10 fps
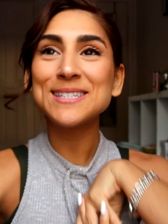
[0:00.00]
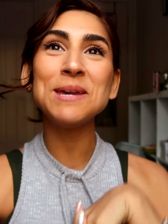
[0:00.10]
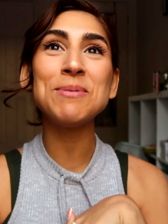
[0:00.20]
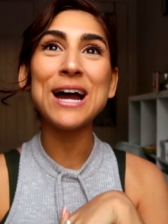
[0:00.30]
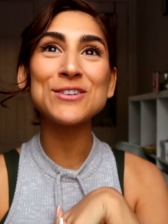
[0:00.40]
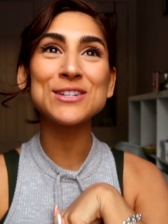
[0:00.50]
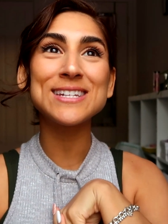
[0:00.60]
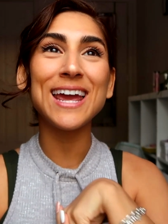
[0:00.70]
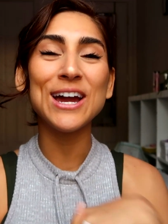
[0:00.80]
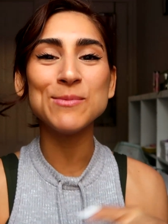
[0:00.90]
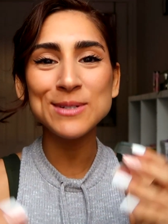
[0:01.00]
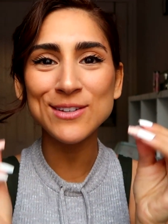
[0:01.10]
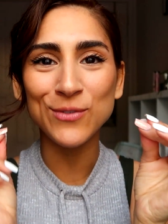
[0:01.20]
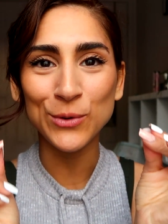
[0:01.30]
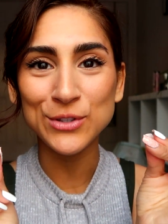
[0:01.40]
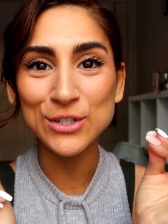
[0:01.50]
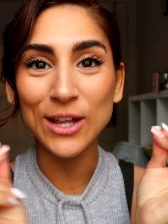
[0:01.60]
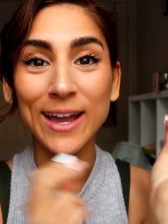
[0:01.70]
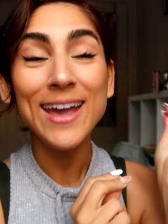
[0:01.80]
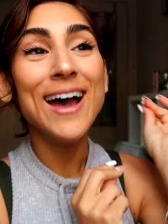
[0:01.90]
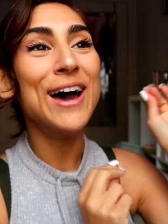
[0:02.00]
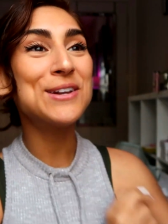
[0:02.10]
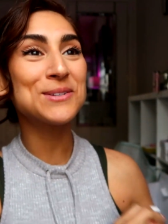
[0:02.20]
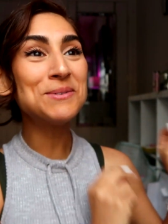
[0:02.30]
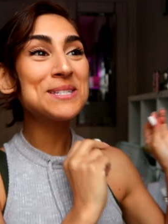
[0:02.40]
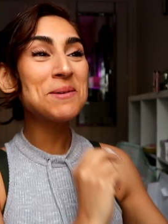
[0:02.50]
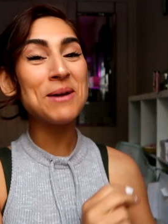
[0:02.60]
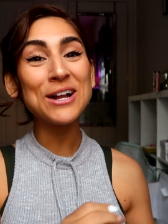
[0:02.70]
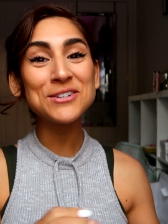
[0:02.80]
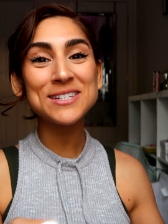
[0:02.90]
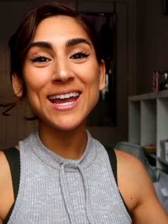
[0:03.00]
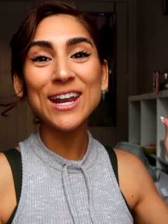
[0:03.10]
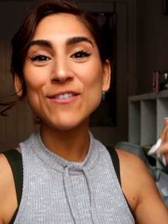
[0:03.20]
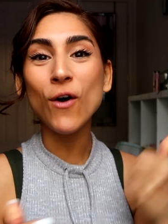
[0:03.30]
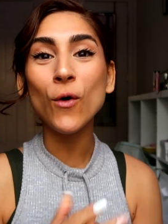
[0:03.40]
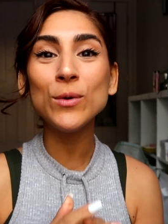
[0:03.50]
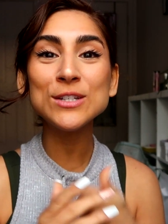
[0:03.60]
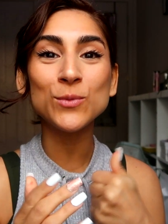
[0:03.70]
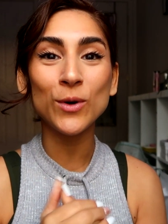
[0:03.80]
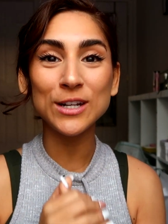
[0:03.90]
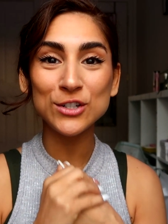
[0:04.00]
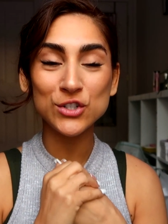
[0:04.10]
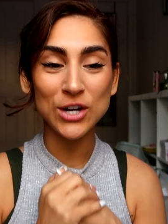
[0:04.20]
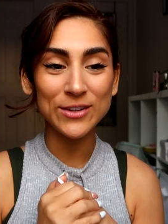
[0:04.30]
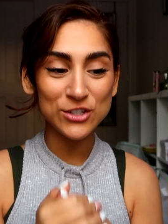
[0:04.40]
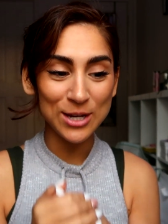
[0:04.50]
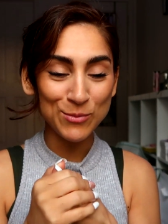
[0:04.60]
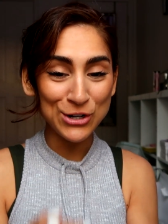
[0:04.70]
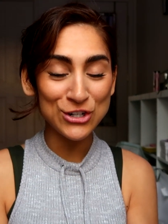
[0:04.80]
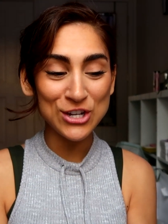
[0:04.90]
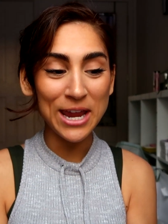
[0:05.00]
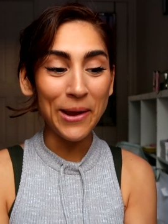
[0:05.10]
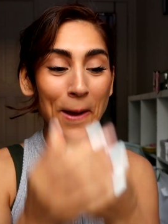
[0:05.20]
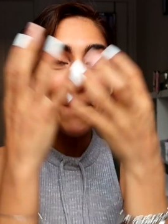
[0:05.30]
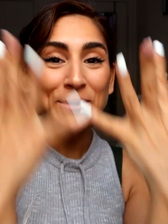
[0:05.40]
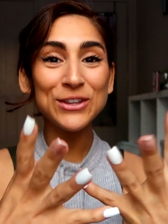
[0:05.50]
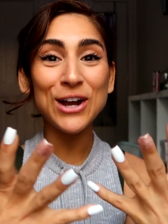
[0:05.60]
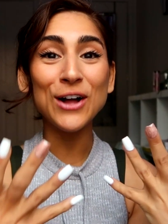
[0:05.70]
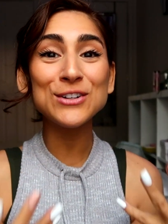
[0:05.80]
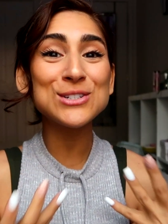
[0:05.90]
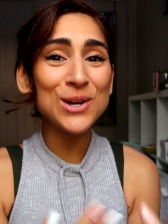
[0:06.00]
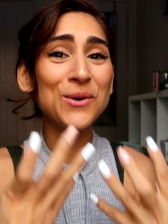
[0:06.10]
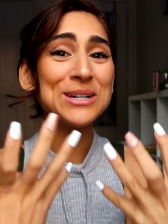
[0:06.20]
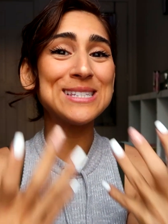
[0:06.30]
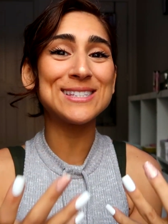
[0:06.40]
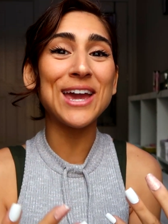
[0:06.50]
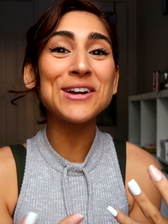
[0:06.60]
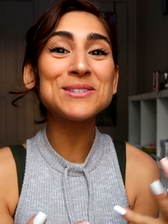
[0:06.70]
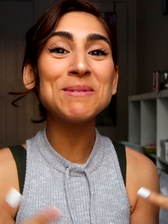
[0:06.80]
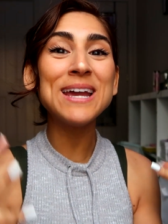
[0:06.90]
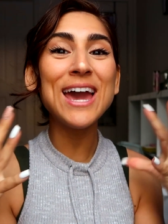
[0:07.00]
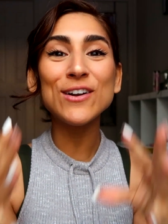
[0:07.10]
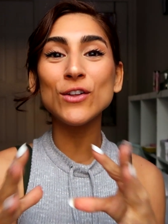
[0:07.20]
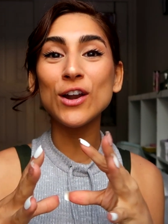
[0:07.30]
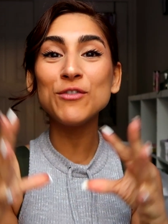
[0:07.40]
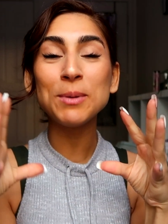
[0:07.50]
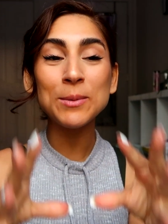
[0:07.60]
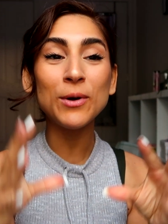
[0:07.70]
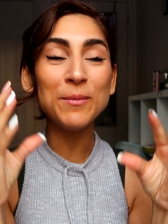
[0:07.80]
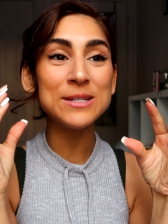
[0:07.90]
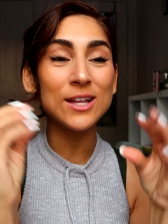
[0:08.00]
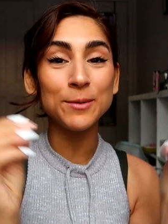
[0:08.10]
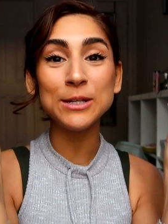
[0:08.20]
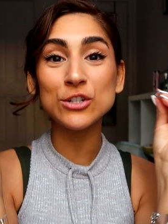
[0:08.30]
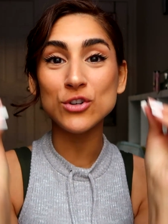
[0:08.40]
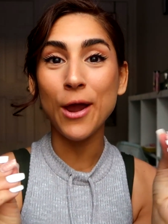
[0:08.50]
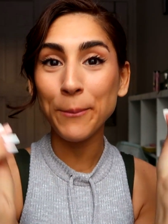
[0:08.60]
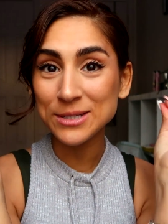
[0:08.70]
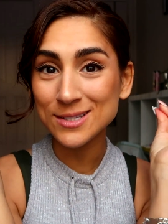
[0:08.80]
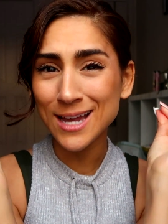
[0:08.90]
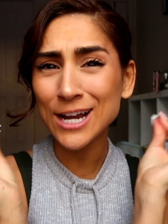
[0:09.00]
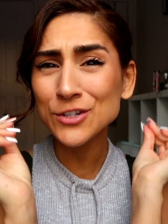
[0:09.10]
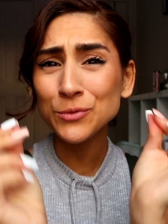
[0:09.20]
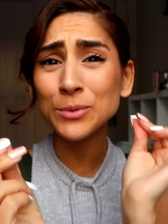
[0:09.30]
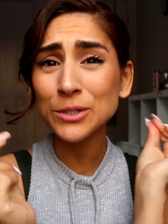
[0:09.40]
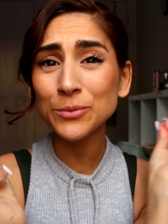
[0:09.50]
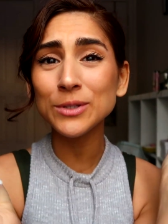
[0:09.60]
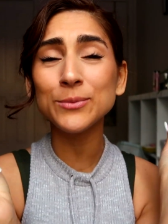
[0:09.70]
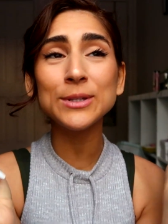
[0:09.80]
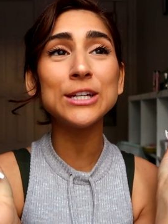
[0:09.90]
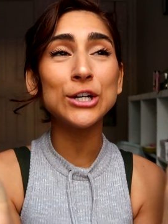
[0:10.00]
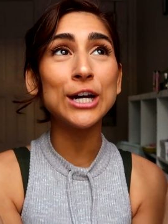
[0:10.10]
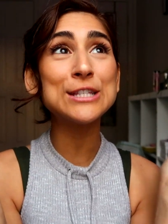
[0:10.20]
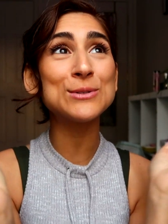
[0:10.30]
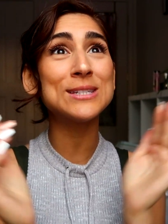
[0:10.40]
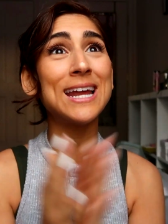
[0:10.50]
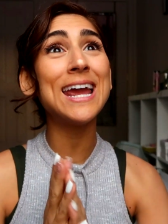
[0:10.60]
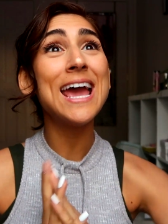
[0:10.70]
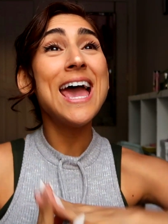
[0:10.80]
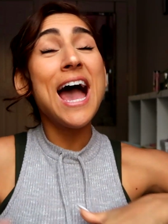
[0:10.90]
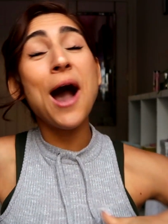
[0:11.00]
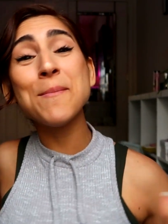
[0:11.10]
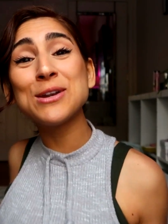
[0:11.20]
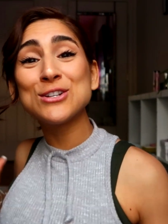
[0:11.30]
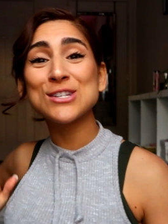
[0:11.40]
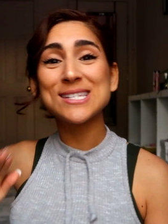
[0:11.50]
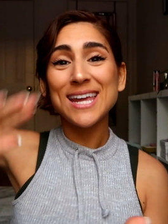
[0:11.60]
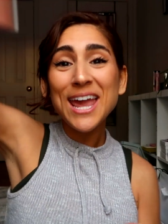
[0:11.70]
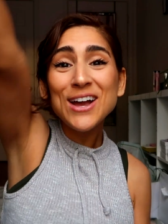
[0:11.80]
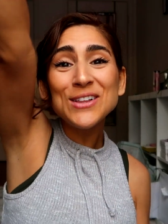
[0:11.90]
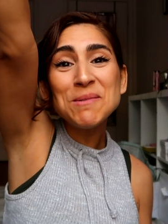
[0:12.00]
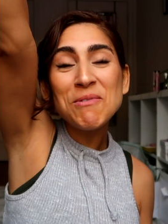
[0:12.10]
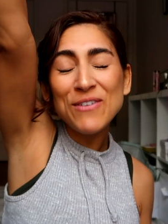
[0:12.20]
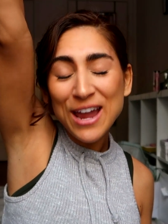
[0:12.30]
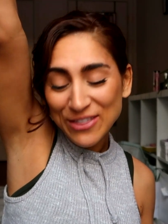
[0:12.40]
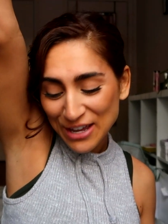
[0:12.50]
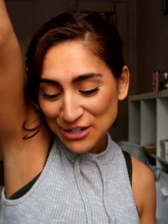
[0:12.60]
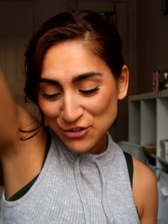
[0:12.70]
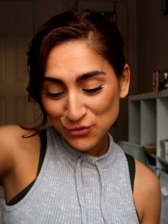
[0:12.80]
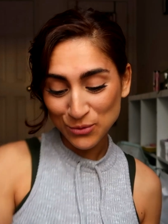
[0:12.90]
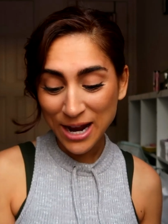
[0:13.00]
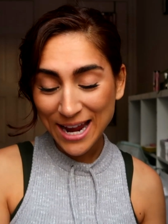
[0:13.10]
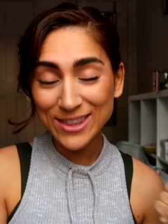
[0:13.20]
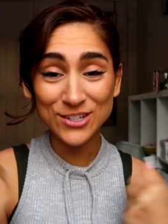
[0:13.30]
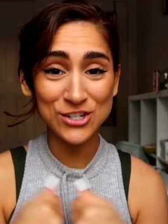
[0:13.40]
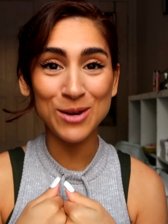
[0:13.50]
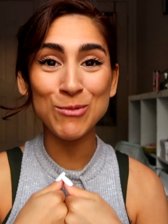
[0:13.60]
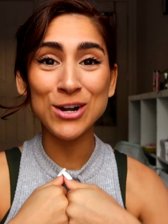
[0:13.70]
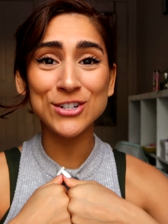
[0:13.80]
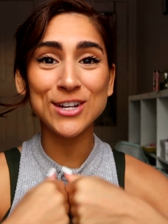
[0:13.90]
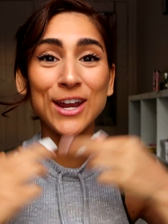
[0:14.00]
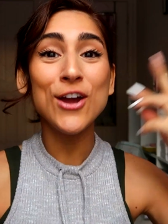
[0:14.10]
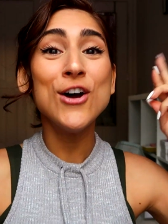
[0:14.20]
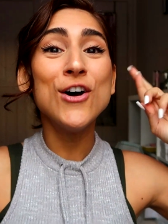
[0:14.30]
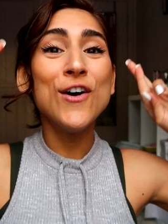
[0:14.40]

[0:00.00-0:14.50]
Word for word: St. Patrick's Day. I almost said 4th of July. It is almost St. Patrick's Day and I've always wanted to try the Shamrock Shake, but the color just always scares me and a lot of people have been telling me to try it because it's actually really, really, really good. So today, I'm gonna just take a leap of faith and try the Shamrock Shake